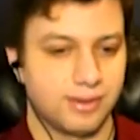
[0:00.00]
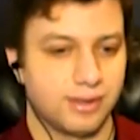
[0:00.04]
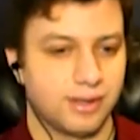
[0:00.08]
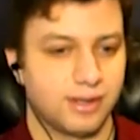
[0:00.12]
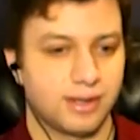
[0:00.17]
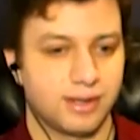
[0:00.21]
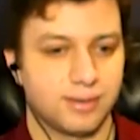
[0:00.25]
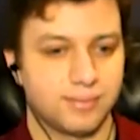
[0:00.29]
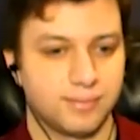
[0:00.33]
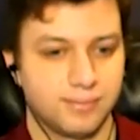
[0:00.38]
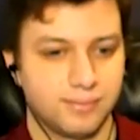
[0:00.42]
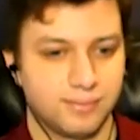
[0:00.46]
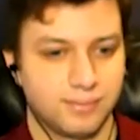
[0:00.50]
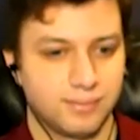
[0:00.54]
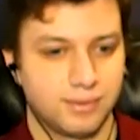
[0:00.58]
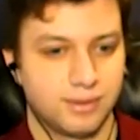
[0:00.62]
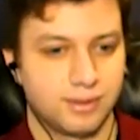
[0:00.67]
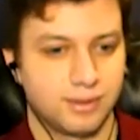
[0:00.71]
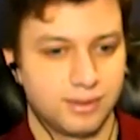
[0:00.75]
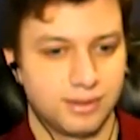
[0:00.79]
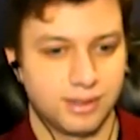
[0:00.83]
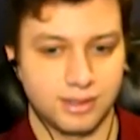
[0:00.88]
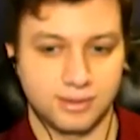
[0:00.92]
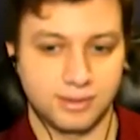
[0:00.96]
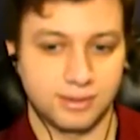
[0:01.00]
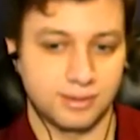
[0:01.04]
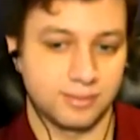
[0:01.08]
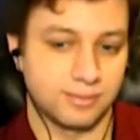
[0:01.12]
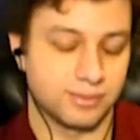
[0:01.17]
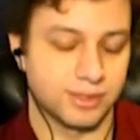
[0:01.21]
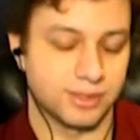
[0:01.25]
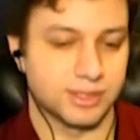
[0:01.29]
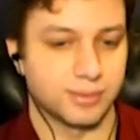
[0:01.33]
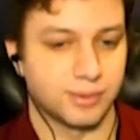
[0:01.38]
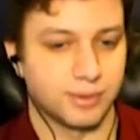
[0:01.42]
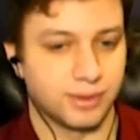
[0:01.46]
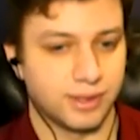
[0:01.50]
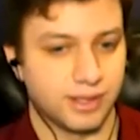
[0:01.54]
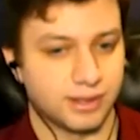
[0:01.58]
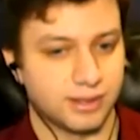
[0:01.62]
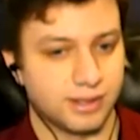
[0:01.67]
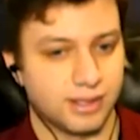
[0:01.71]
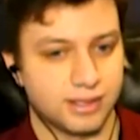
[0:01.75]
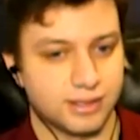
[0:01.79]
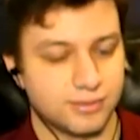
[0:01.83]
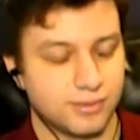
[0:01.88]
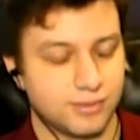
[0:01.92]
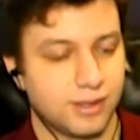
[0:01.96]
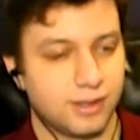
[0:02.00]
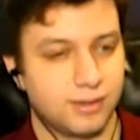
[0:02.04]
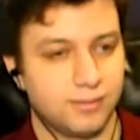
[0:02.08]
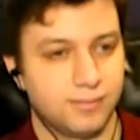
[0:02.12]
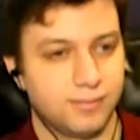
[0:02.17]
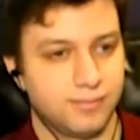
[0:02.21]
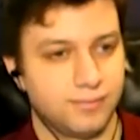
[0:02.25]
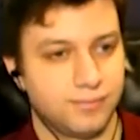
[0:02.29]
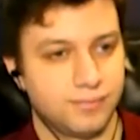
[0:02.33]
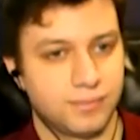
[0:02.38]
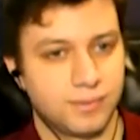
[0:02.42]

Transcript: um, they could, in principle, like that as well.